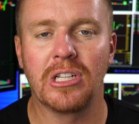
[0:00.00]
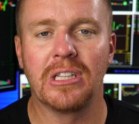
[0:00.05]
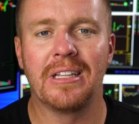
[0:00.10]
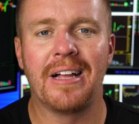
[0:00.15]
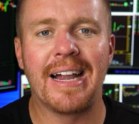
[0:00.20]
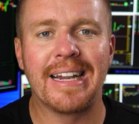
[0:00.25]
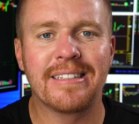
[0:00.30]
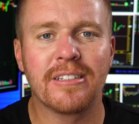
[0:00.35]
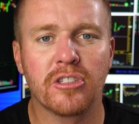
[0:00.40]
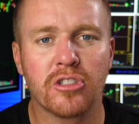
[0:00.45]
a
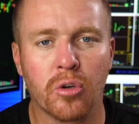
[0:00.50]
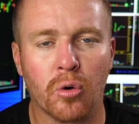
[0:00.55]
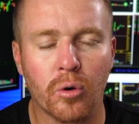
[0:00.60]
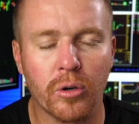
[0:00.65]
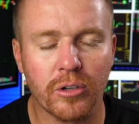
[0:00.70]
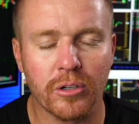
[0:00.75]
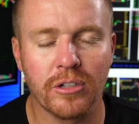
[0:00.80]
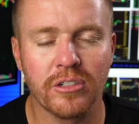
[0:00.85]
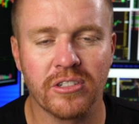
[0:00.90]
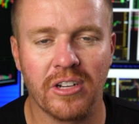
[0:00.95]
lot of
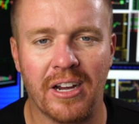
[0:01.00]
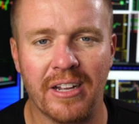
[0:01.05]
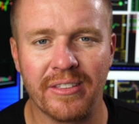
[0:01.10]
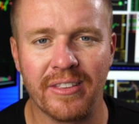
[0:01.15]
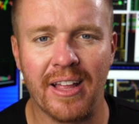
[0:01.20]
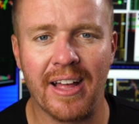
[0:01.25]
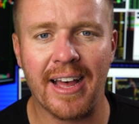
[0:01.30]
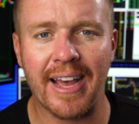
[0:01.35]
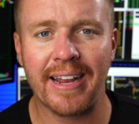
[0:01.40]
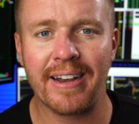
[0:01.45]
tutorials
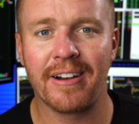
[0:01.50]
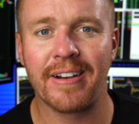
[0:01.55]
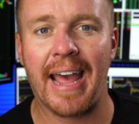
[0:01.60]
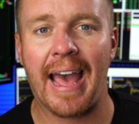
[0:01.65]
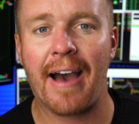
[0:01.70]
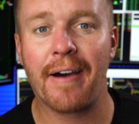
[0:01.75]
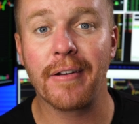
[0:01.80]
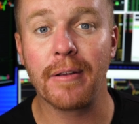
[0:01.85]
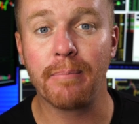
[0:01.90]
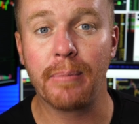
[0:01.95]
online on
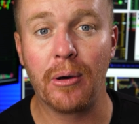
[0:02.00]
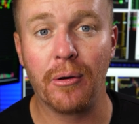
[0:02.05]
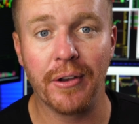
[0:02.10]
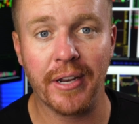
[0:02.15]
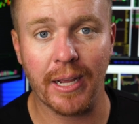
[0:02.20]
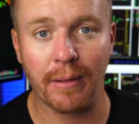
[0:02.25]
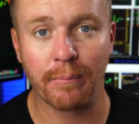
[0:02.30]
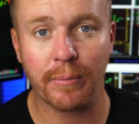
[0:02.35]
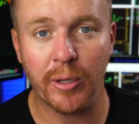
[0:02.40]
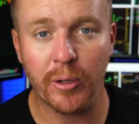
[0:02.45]
how to build a
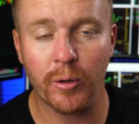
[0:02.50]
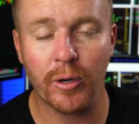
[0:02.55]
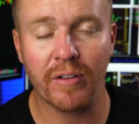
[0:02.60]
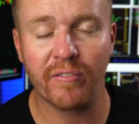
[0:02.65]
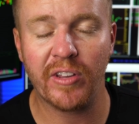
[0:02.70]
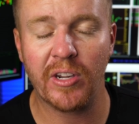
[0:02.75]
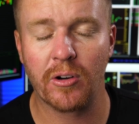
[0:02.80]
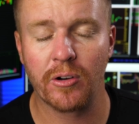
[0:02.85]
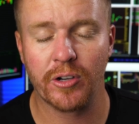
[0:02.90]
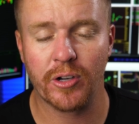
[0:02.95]
computer.
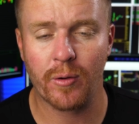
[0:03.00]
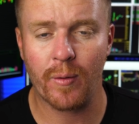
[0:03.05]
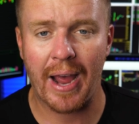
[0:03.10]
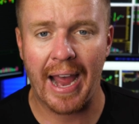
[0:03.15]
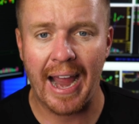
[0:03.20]
If you don't know